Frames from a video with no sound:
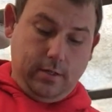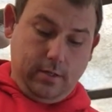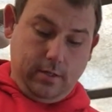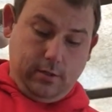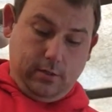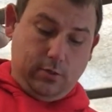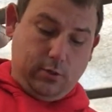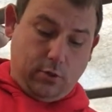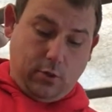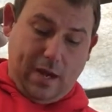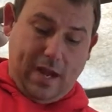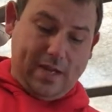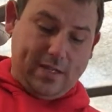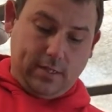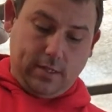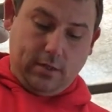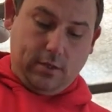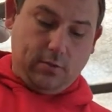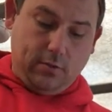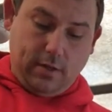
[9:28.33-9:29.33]
little cracks
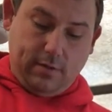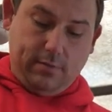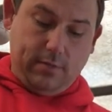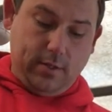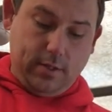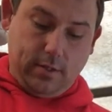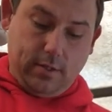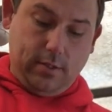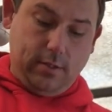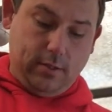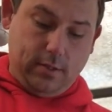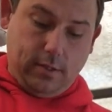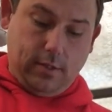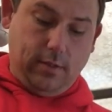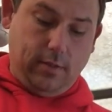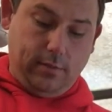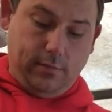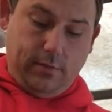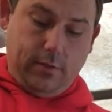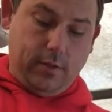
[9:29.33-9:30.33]
and crevices
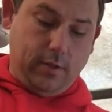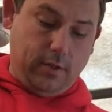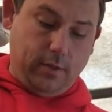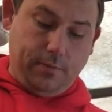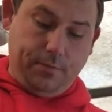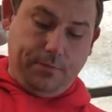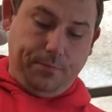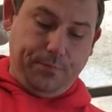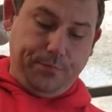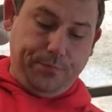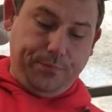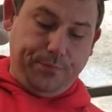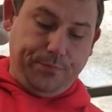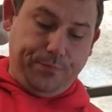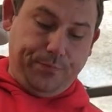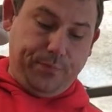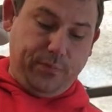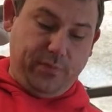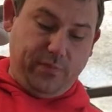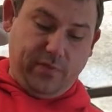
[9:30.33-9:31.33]
of the
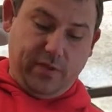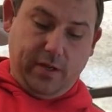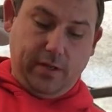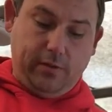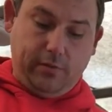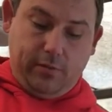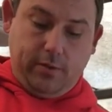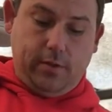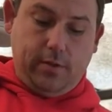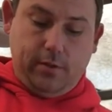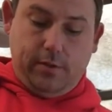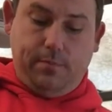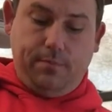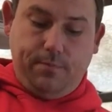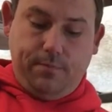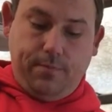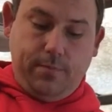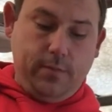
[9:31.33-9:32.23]
valve stem.